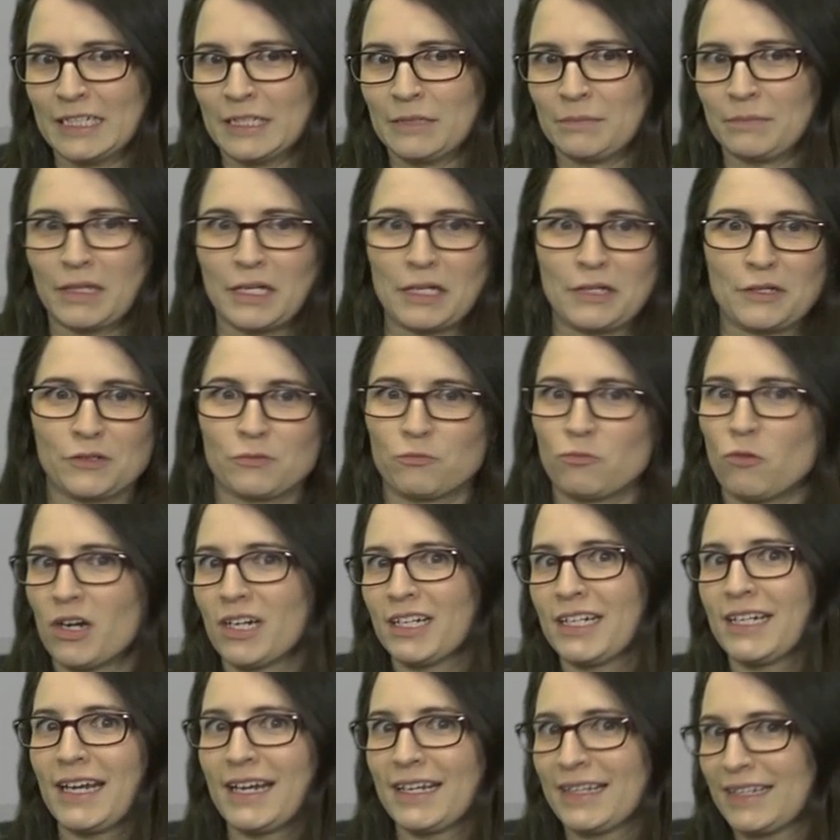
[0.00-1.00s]
Players
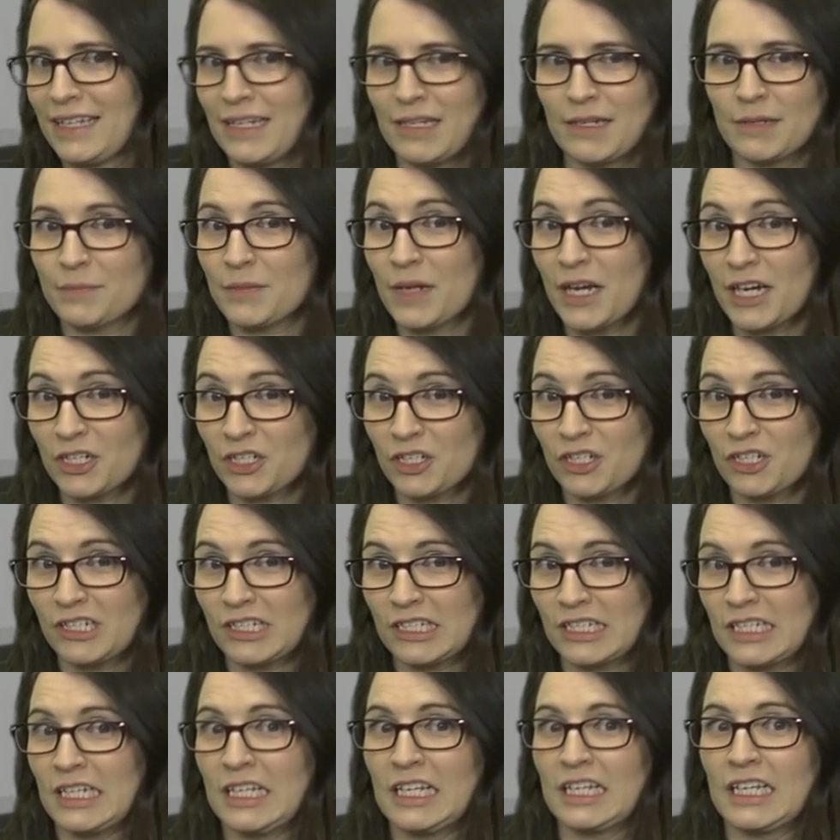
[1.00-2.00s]
wanted alien
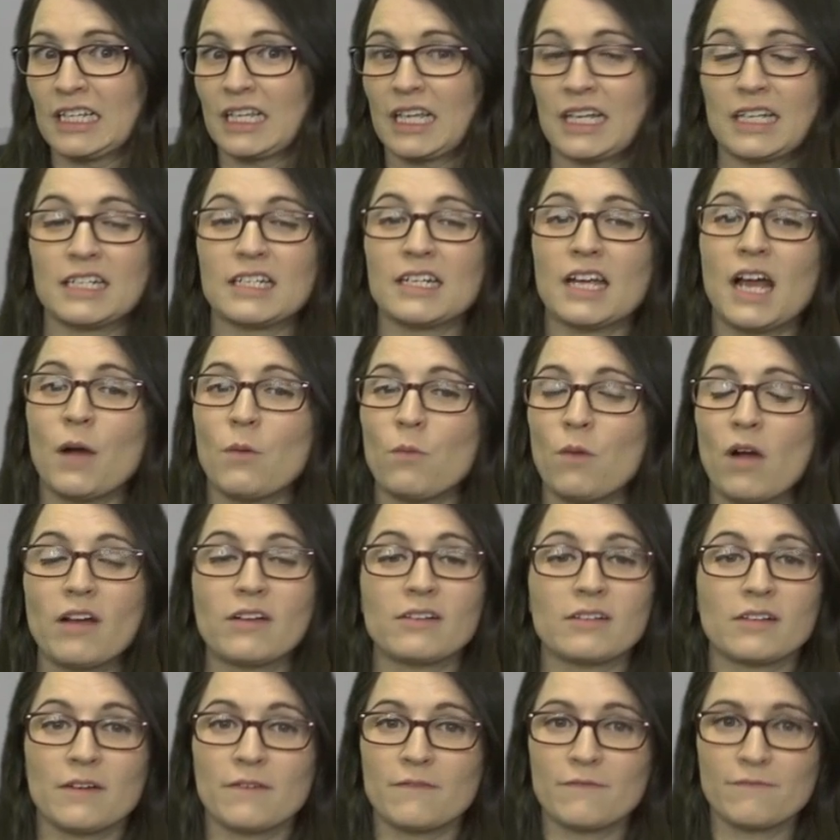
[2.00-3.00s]
abductions. They did not
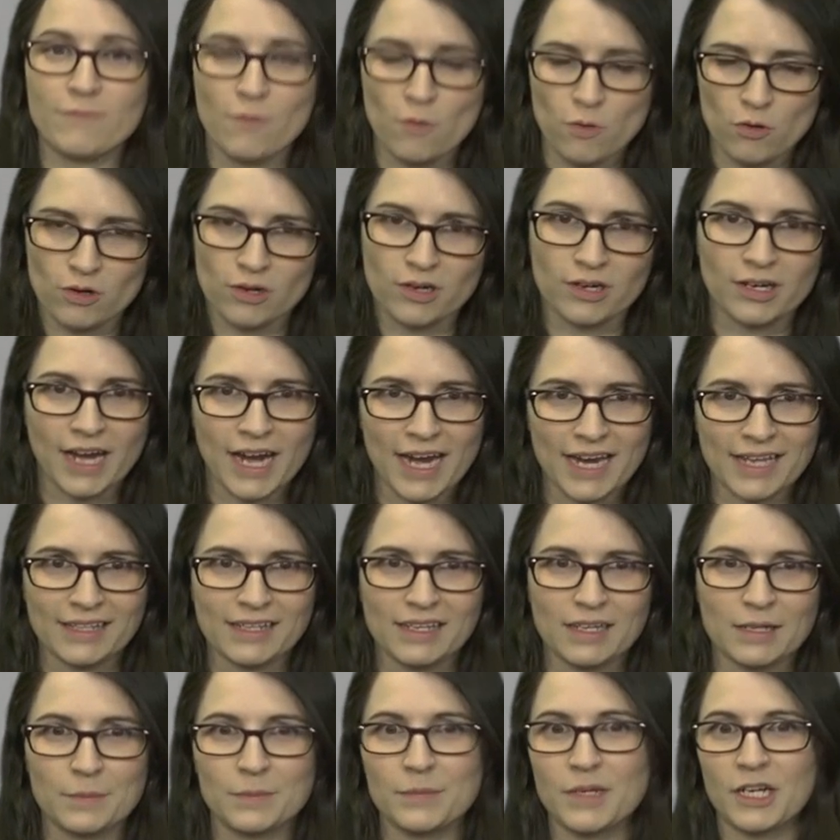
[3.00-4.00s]
want 4
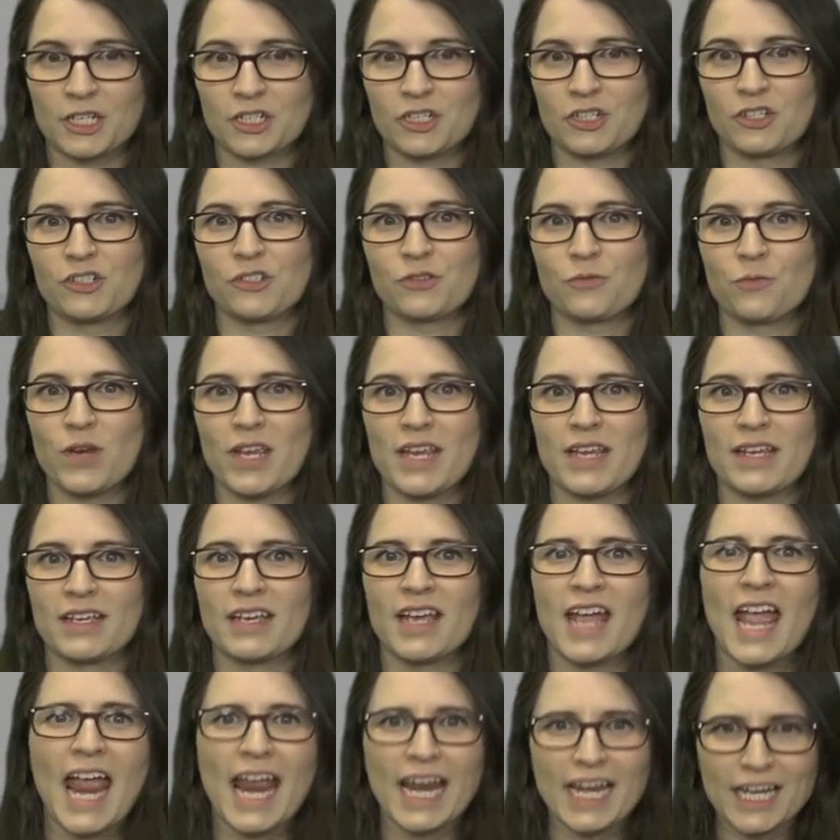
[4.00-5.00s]
alien abductions a week.
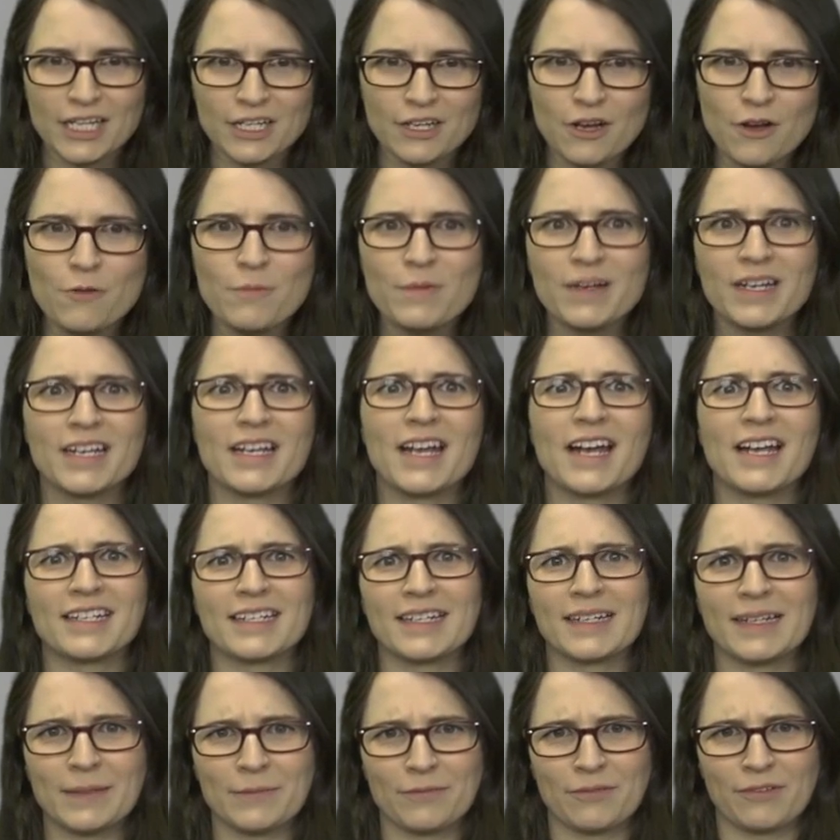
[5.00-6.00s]
Ain't nobody got
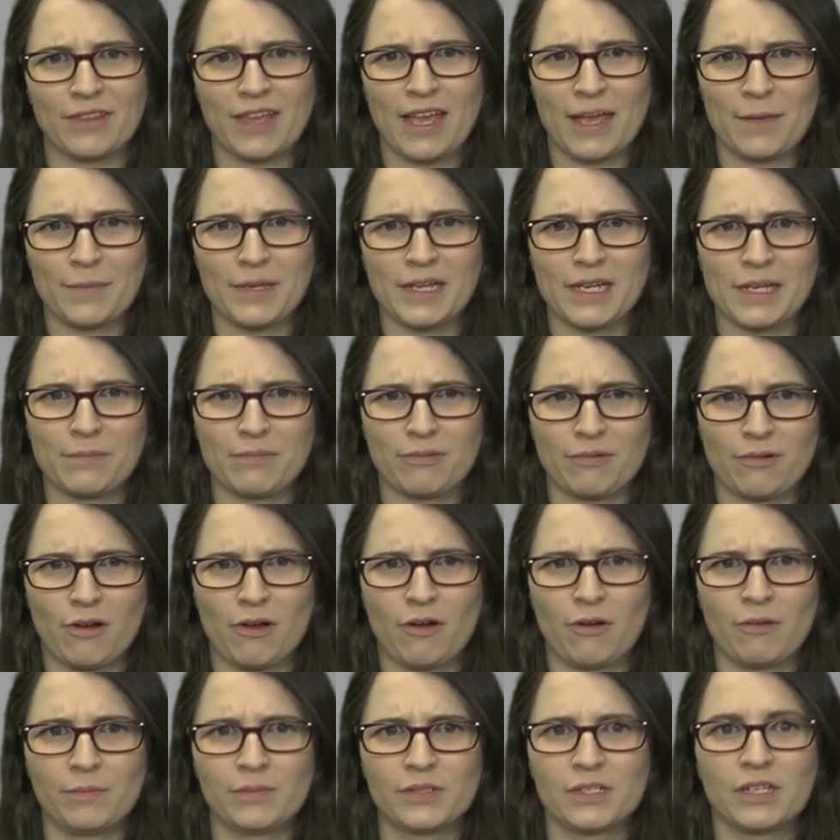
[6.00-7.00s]
time for that many
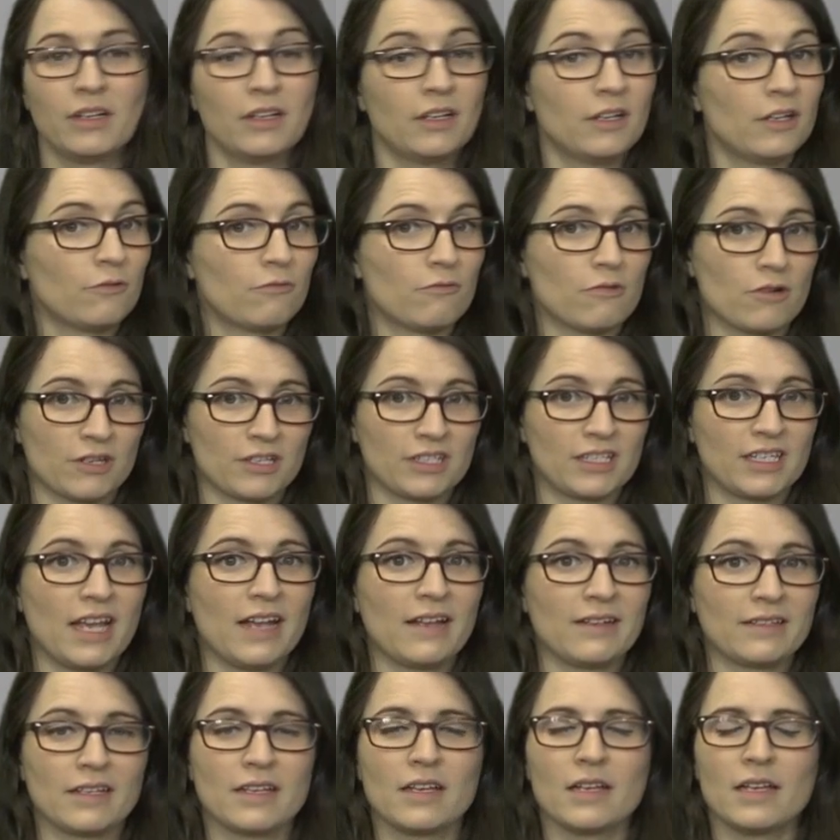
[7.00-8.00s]
probes. Worse
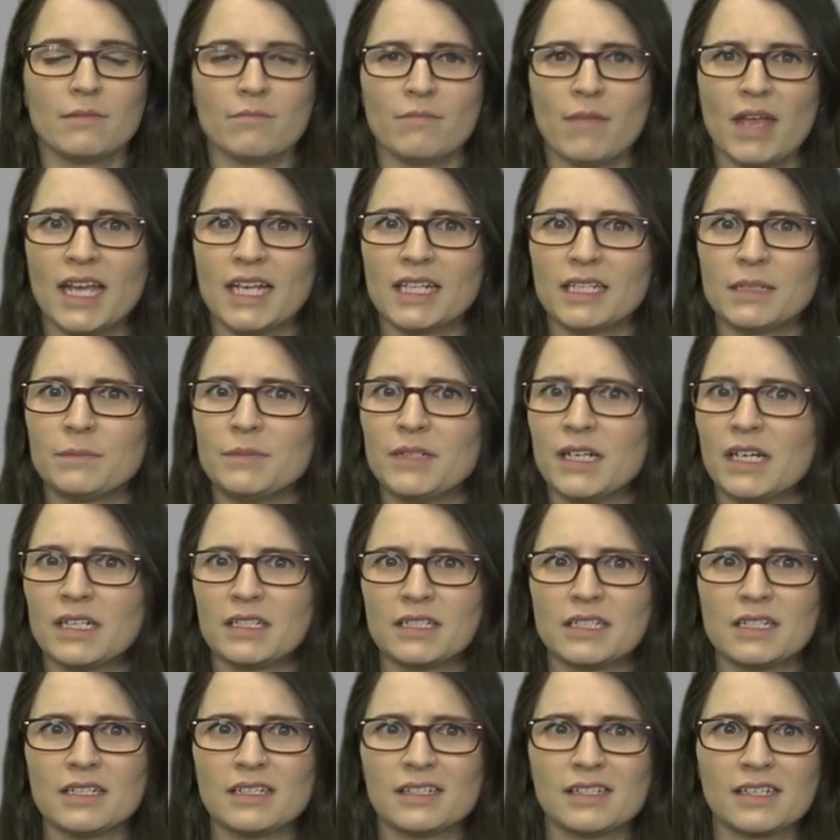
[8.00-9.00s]
yet, male
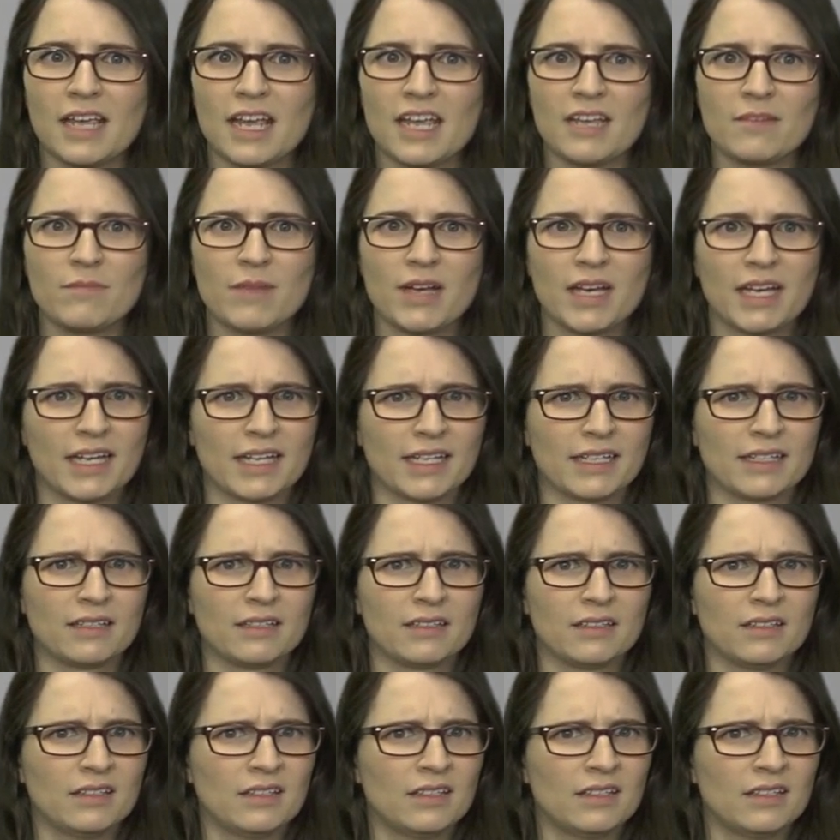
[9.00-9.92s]
abductees came back.